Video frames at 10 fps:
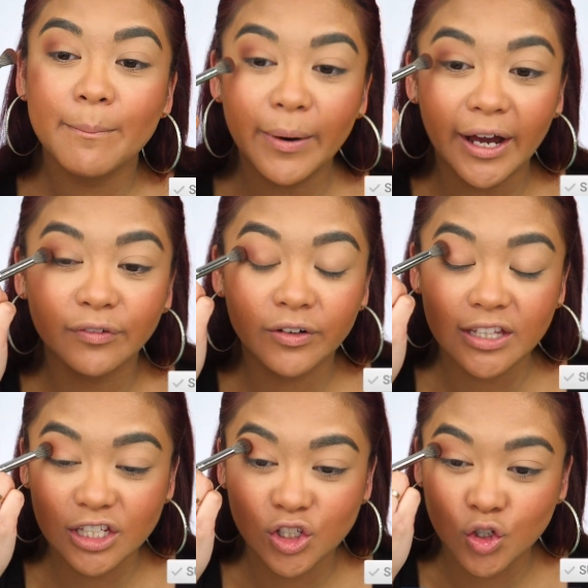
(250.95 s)
But for
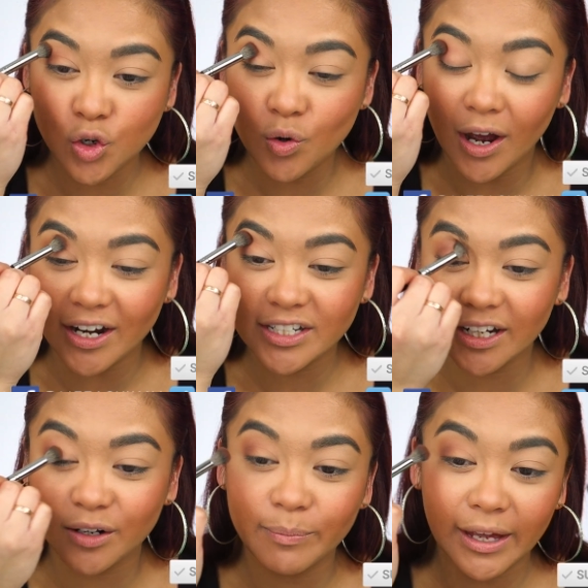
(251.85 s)
this 2
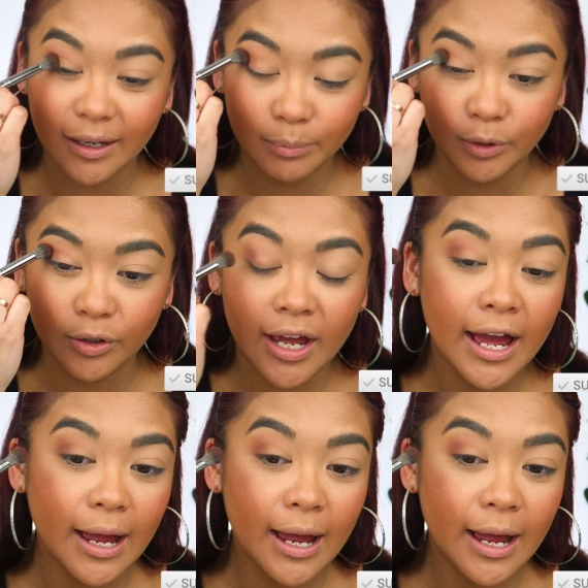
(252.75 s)
eyeshadow makeup look,